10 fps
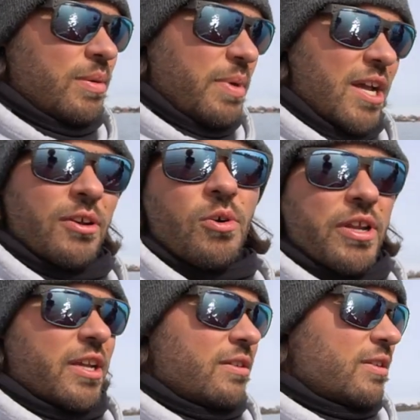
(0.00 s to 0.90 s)
back in
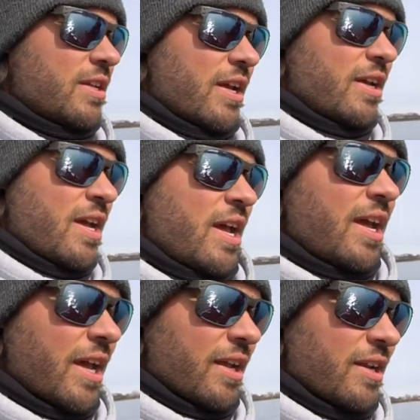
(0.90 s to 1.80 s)
Cody Inn today
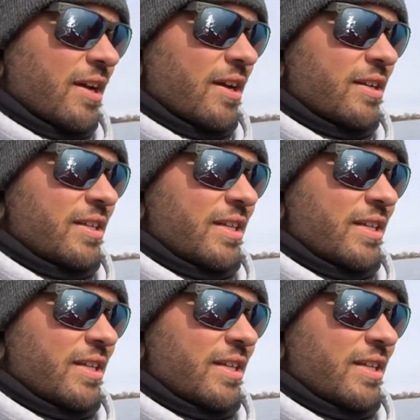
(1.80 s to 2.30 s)
and uh,